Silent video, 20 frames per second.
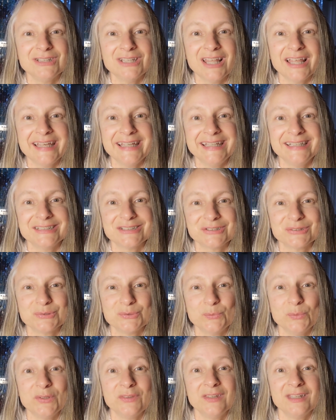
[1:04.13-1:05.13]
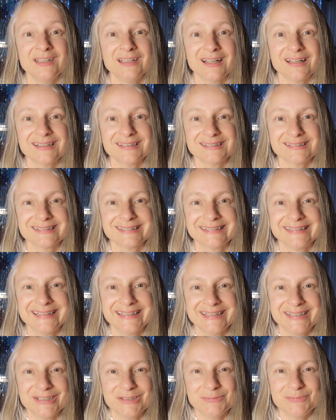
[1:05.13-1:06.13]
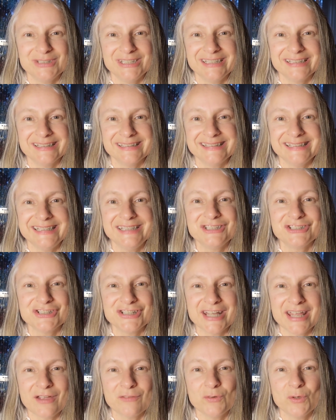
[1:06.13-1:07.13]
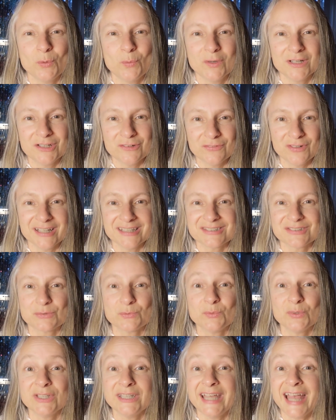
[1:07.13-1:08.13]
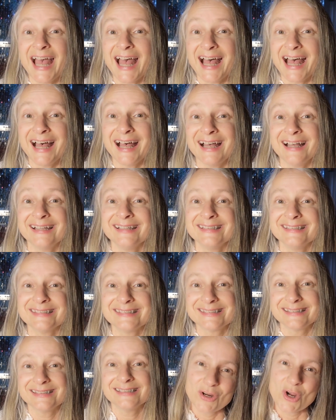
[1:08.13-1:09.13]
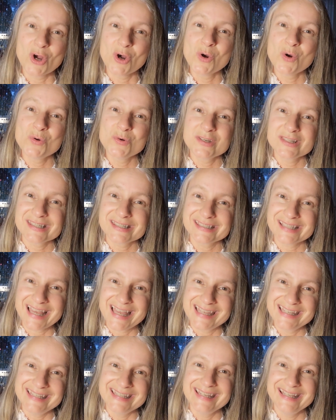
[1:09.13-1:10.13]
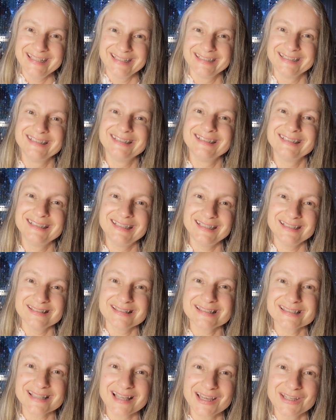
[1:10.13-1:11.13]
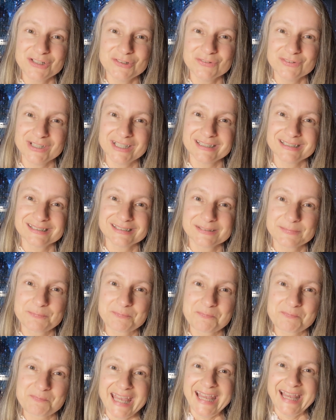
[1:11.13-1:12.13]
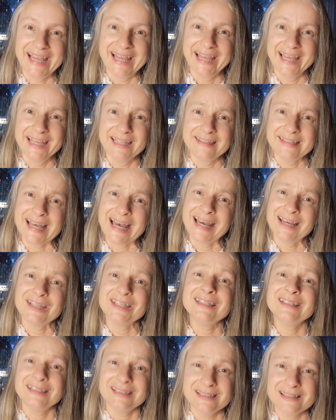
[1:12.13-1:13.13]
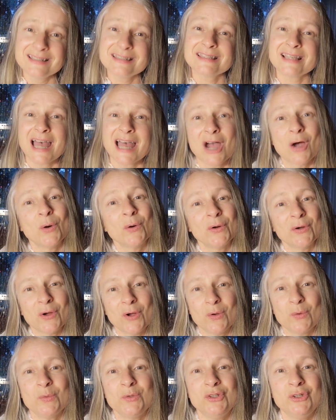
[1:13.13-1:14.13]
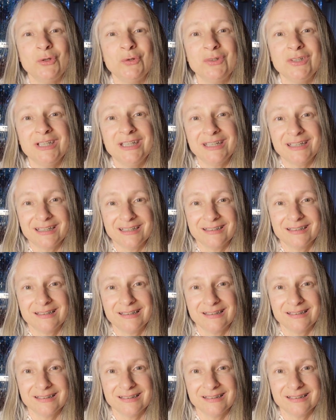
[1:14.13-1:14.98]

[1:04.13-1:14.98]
light within us because each and every one of us really has our own sun inside of us and that is our own unique